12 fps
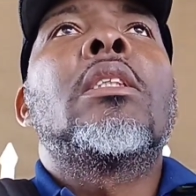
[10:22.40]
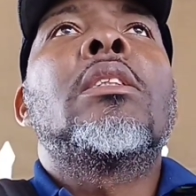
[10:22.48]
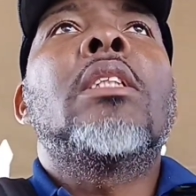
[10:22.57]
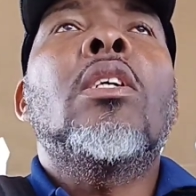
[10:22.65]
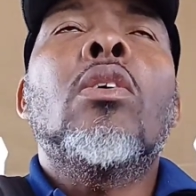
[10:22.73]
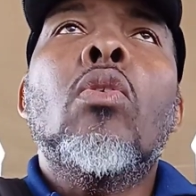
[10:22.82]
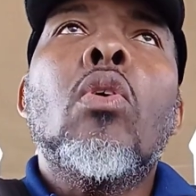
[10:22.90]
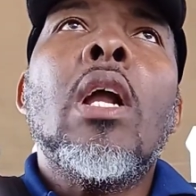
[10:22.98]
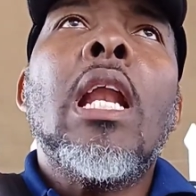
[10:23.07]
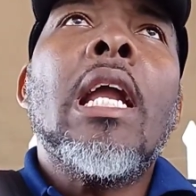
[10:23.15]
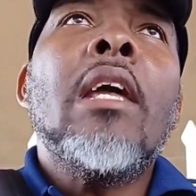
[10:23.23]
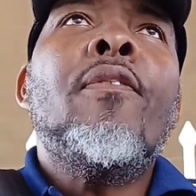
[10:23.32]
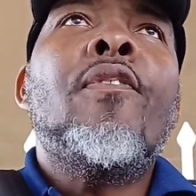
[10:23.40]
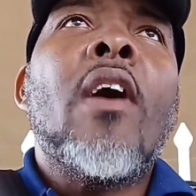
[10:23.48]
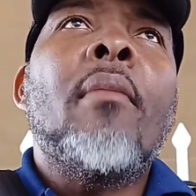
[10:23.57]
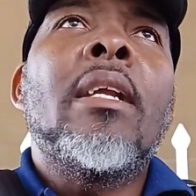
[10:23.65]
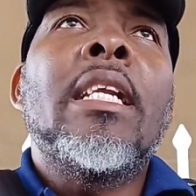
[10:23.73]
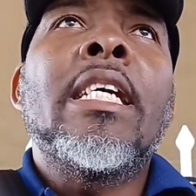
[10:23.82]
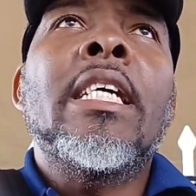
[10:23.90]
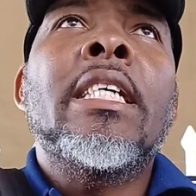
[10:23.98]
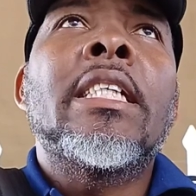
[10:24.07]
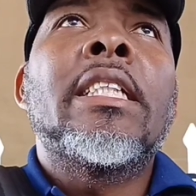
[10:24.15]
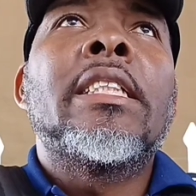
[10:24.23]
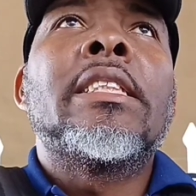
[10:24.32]
the whole of the family
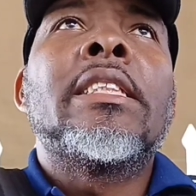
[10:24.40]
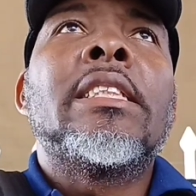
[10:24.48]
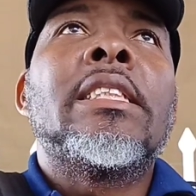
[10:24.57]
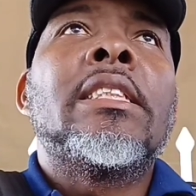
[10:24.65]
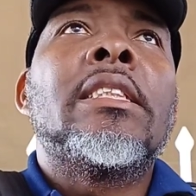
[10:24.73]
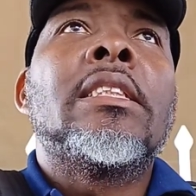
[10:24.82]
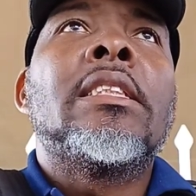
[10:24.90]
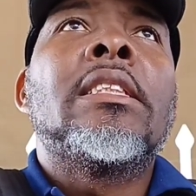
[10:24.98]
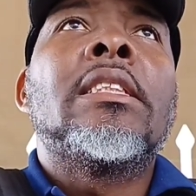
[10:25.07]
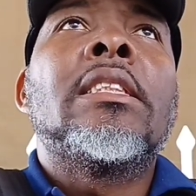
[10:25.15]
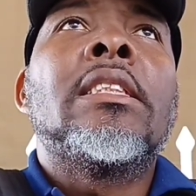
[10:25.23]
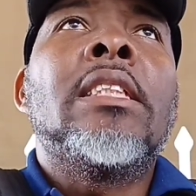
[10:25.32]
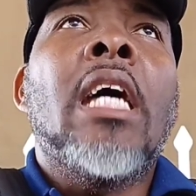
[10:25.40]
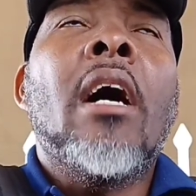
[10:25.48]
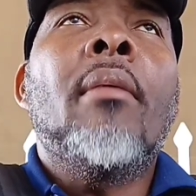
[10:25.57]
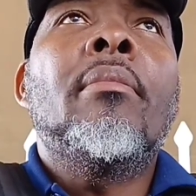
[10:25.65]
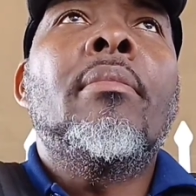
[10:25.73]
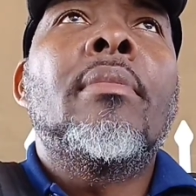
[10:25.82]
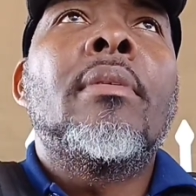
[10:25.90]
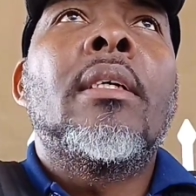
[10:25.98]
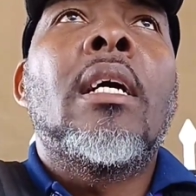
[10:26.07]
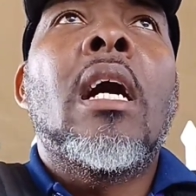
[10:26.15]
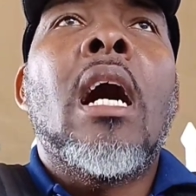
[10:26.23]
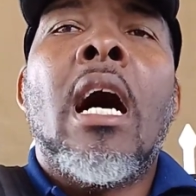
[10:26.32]
them
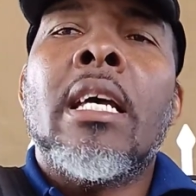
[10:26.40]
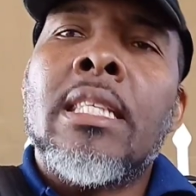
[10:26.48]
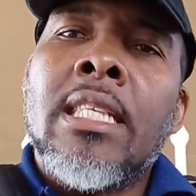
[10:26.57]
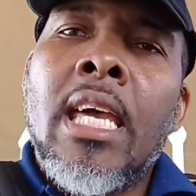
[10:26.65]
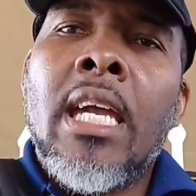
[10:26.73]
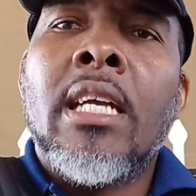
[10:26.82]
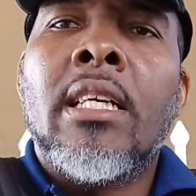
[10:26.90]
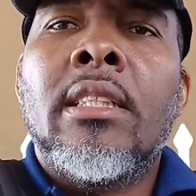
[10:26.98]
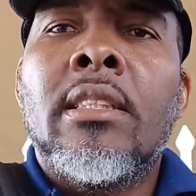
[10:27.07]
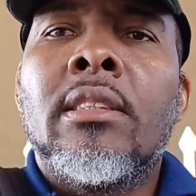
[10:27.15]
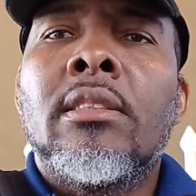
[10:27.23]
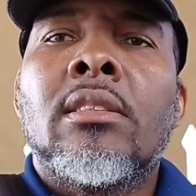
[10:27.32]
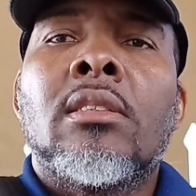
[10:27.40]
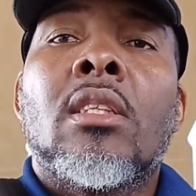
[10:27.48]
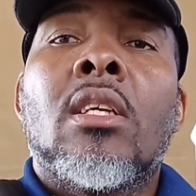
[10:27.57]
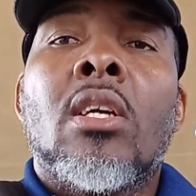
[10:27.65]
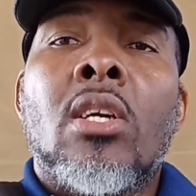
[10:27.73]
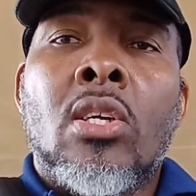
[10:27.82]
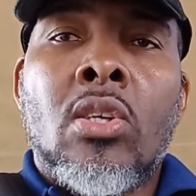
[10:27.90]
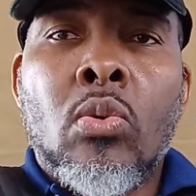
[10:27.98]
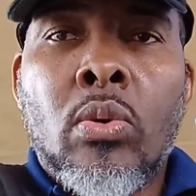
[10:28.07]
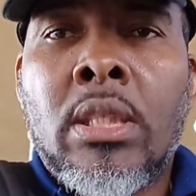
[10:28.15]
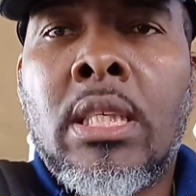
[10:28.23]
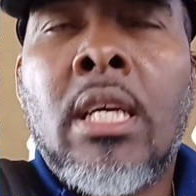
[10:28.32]
I say you
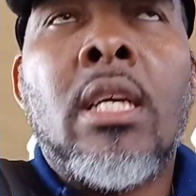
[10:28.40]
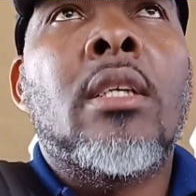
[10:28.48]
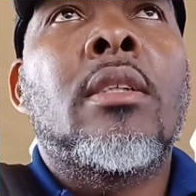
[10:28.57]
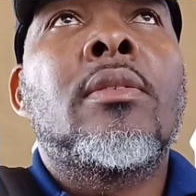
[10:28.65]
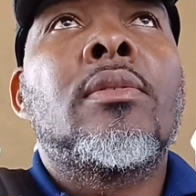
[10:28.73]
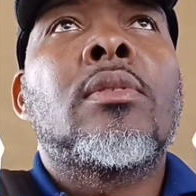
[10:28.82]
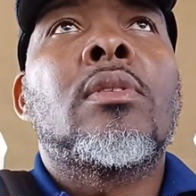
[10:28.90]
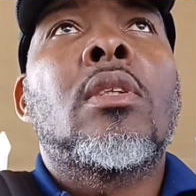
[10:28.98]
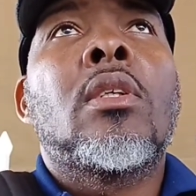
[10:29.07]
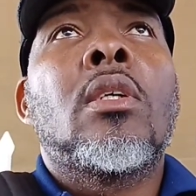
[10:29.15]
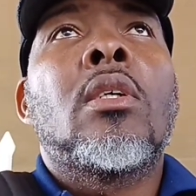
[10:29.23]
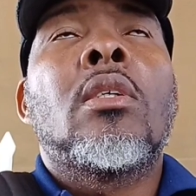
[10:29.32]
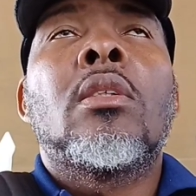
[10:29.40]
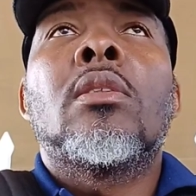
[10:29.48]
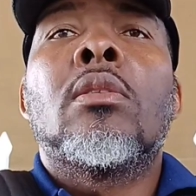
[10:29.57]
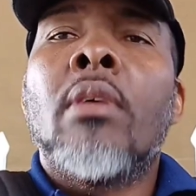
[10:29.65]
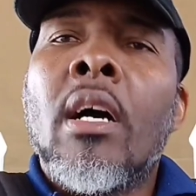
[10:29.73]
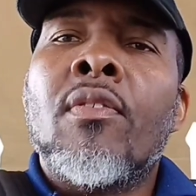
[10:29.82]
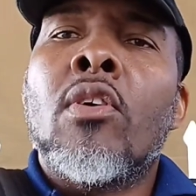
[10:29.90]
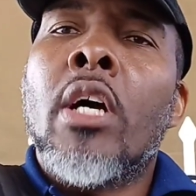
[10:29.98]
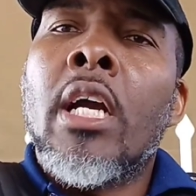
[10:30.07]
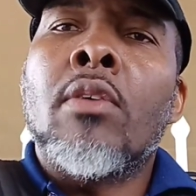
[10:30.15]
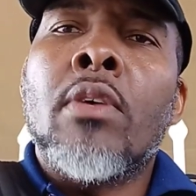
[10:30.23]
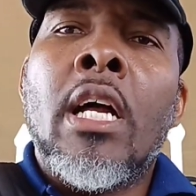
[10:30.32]
know say we have to
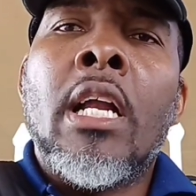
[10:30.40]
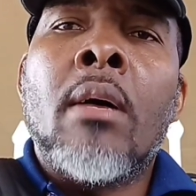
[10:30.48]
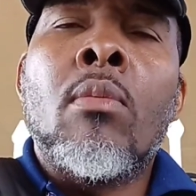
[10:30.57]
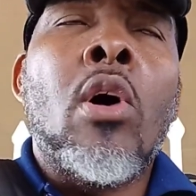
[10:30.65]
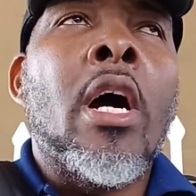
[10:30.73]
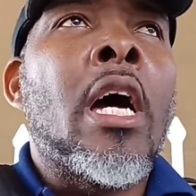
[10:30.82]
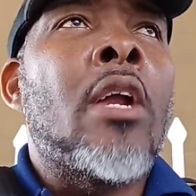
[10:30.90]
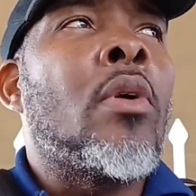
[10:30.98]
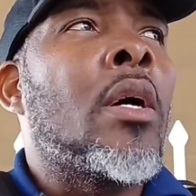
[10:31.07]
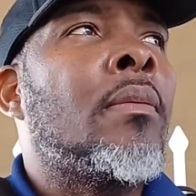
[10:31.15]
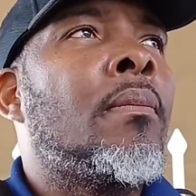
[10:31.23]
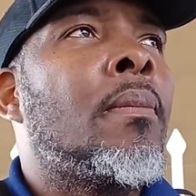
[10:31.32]
get rid of that boy though